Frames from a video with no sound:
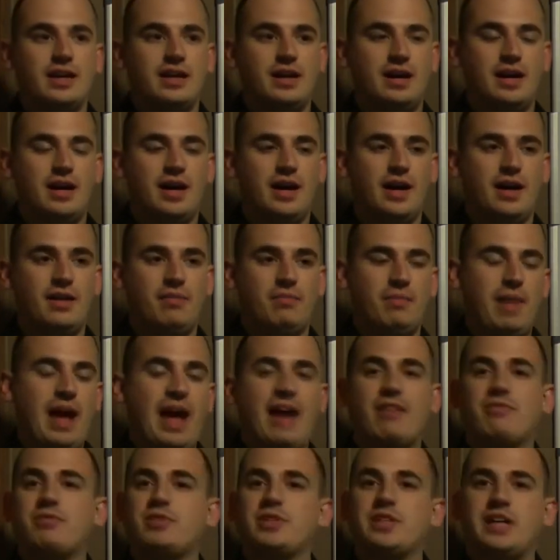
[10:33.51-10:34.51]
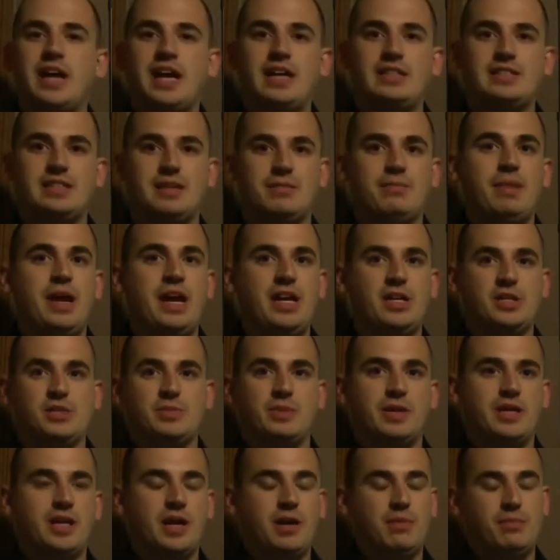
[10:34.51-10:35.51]
advertising
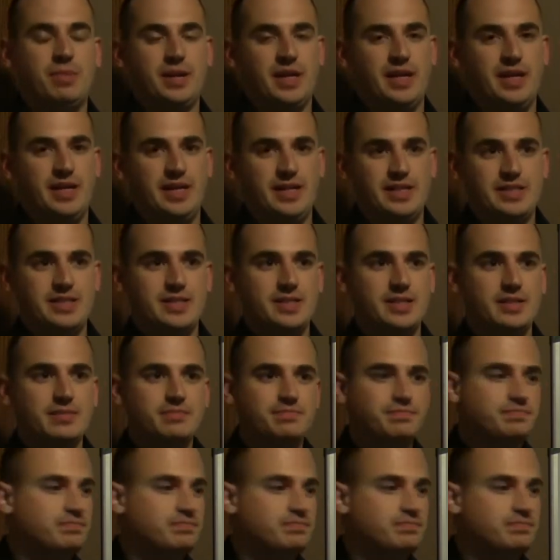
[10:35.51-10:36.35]
management company is.